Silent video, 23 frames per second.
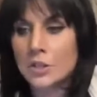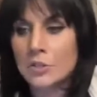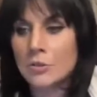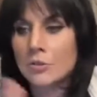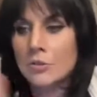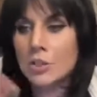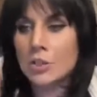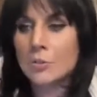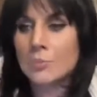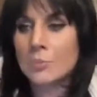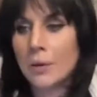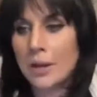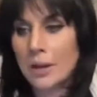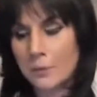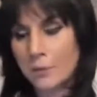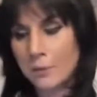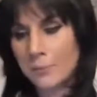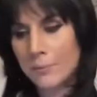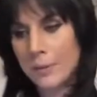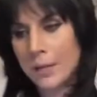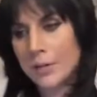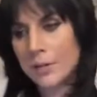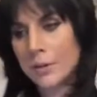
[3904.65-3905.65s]
So just pray
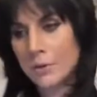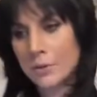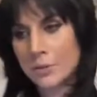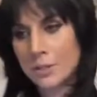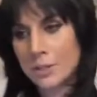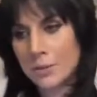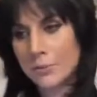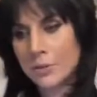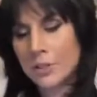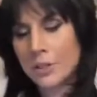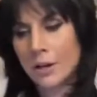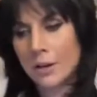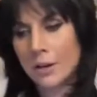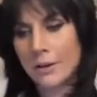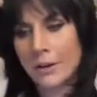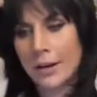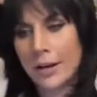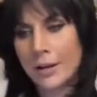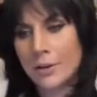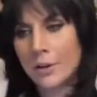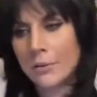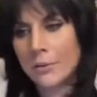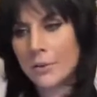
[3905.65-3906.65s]
for my nose. I'm
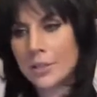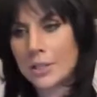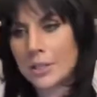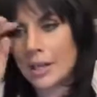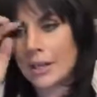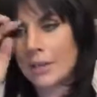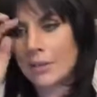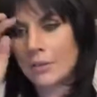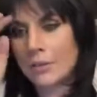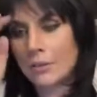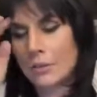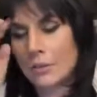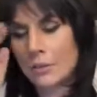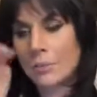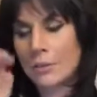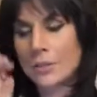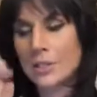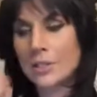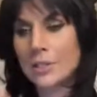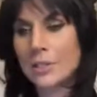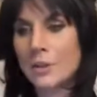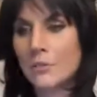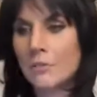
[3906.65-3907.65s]
sorry. I know it's getting a little
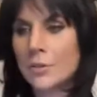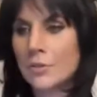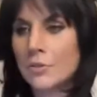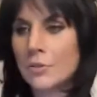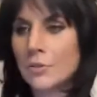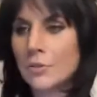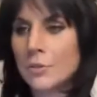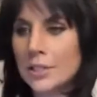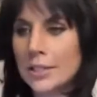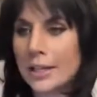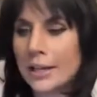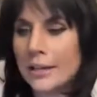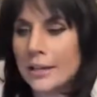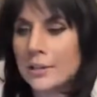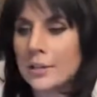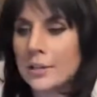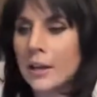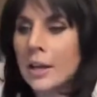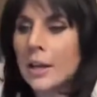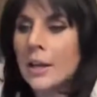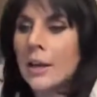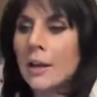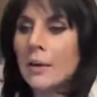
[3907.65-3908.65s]
bit stuffy towards the
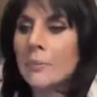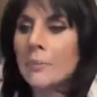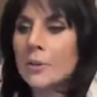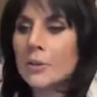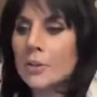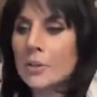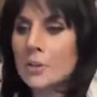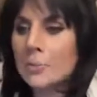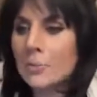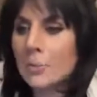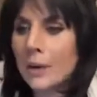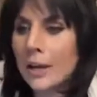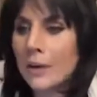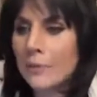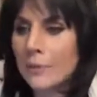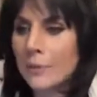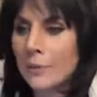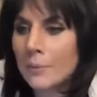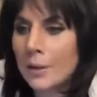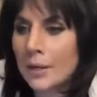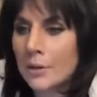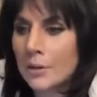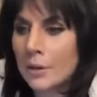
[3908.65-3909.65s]
end, but just pray
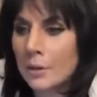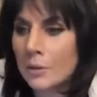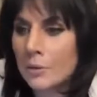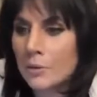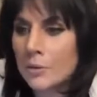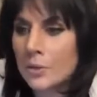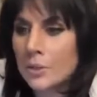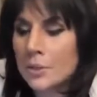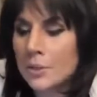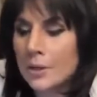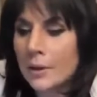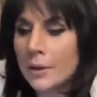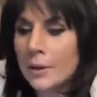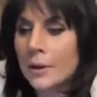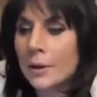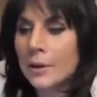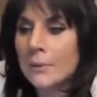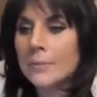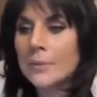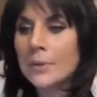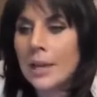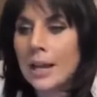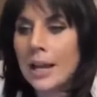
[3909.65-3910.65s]
for my nose
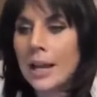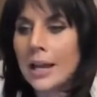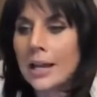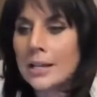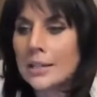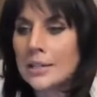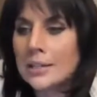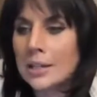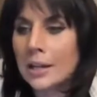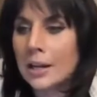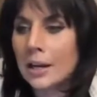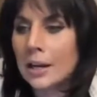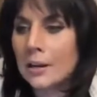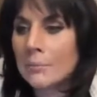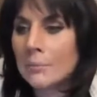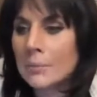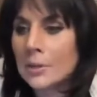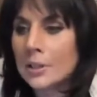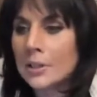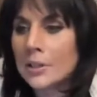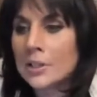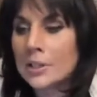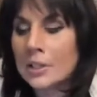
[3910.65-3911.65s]
and
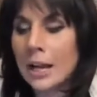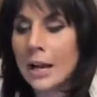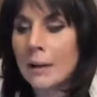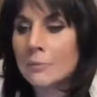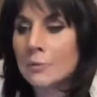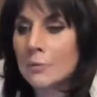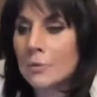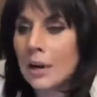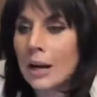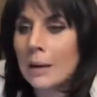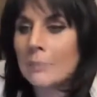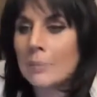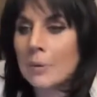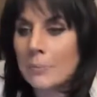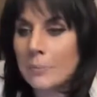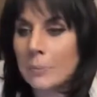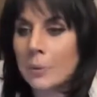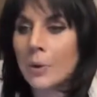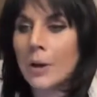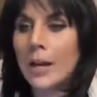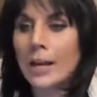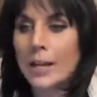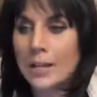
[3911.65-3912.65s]
um, stop, drop,
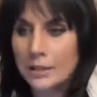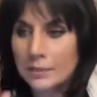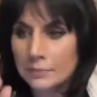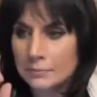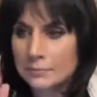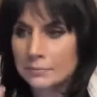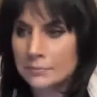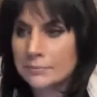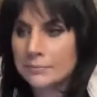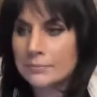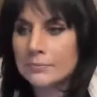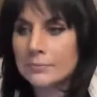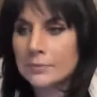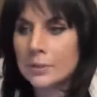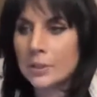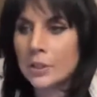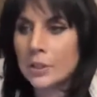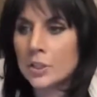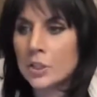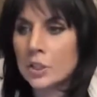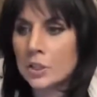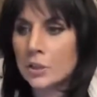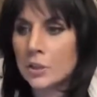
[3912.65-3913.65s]
and pray.
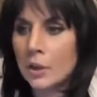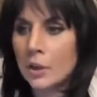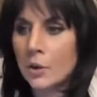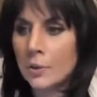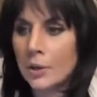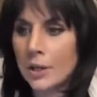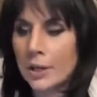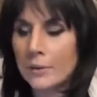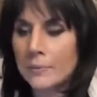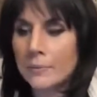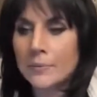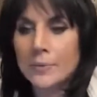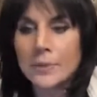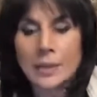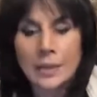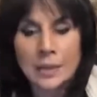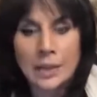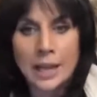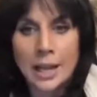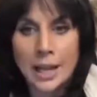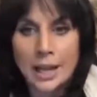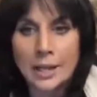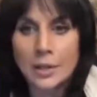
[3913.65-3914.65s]
Good slogan.
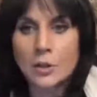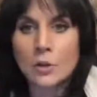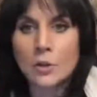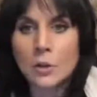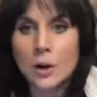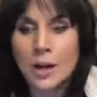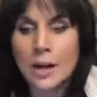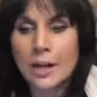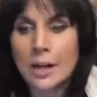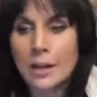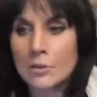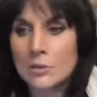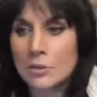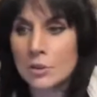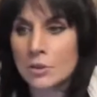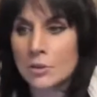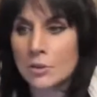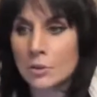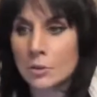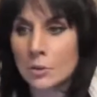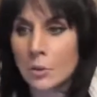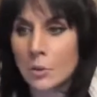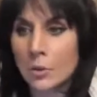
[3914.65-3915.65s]
And cry out
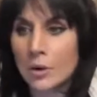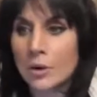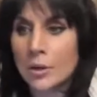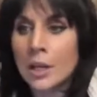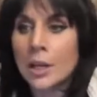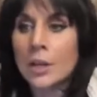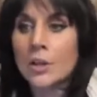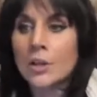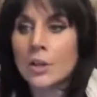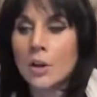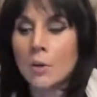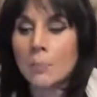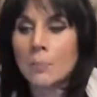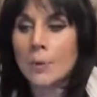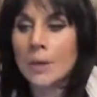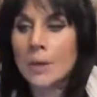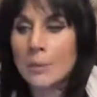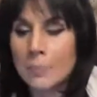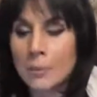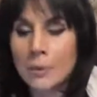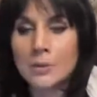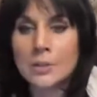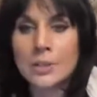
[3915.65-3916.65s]
to the Lord. You know,
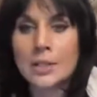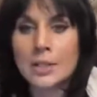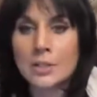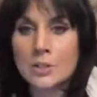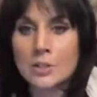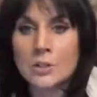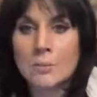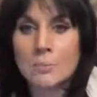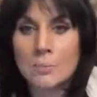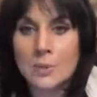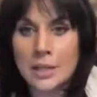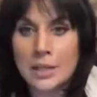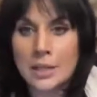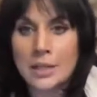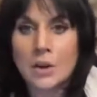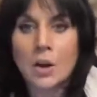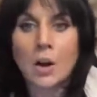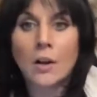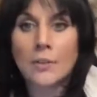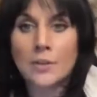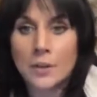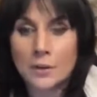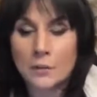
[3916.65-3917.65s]
people need to
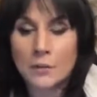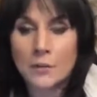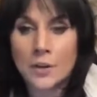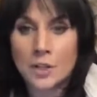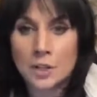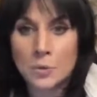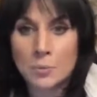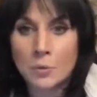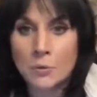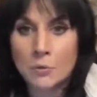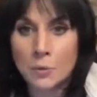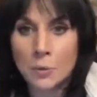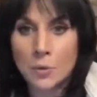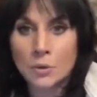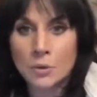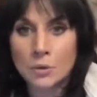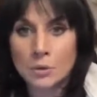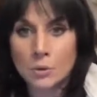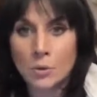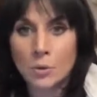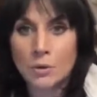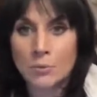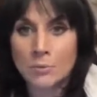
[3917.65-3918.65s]
be on their face before
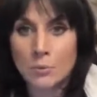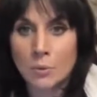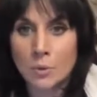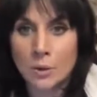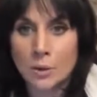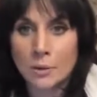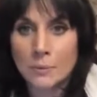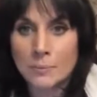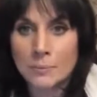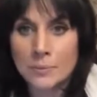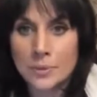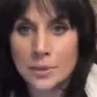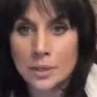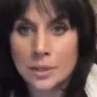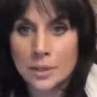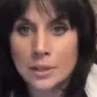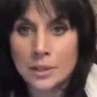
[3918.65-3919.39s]
the Lord more.